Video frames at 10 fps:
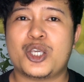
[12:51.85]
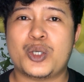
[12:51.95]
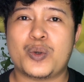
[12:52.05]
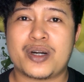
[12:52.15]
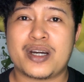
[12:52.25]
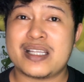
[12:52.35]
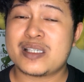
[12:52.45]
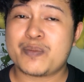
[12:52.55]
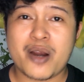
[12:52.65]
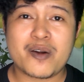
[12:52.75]
your
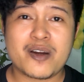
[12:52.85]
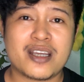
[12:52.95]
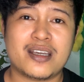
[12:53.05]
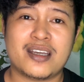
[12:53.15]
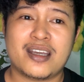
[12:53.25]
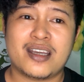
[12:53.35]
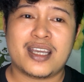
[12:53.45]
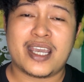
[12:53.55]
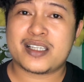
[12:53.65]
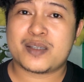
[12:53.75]
inspiring
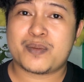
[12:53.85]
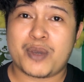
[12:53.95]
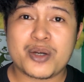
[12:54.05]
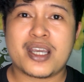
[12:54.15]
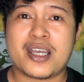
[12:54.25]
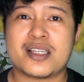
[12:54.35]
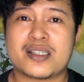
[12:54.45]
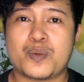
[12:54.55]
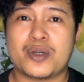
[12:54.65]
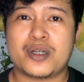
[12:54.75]

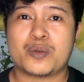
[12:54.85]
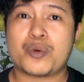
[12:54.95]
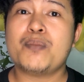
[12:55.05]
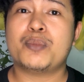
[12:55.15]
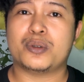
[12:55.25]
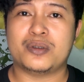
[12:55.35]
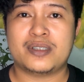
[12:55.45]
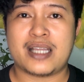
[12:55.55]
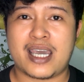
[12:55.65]
experience will ripple